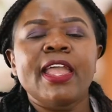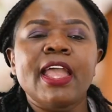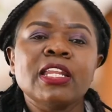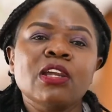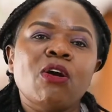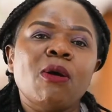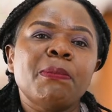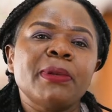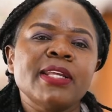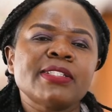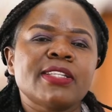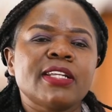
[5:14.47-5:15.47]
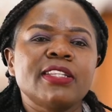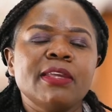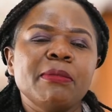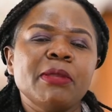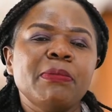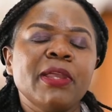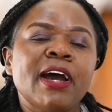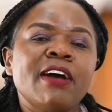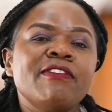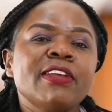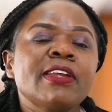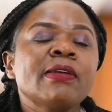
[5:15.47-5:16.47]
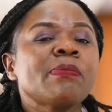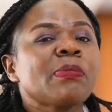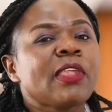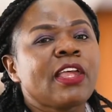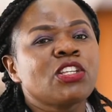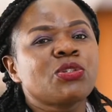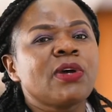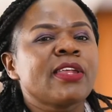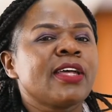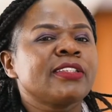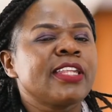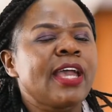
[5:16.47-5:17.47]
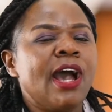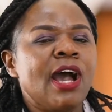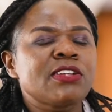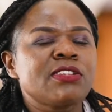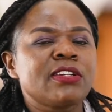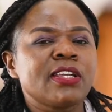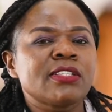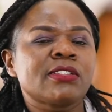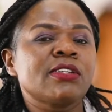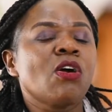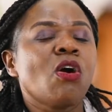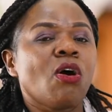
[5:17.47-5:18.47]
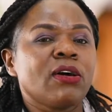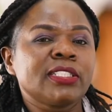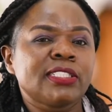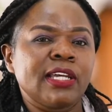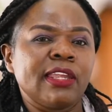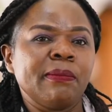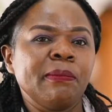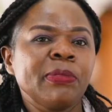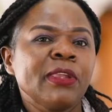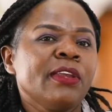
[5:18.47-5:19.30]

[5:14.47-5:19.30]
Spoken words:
Any complaints that they may be having, ensure that they are addressed on time